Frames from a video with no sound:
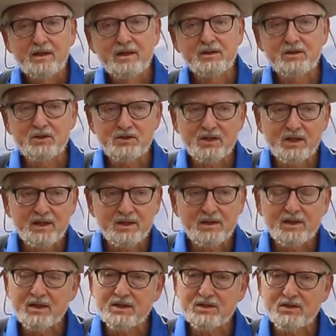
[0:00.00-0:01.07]
and you're studying
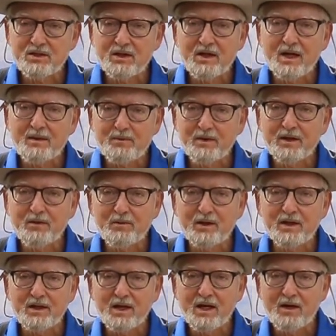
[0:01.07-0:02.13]
things that are happening
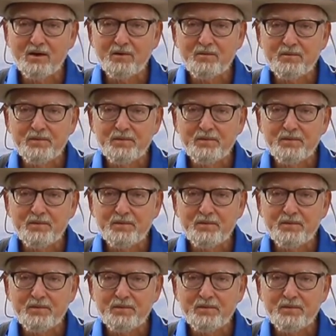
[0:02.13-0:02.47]
right now.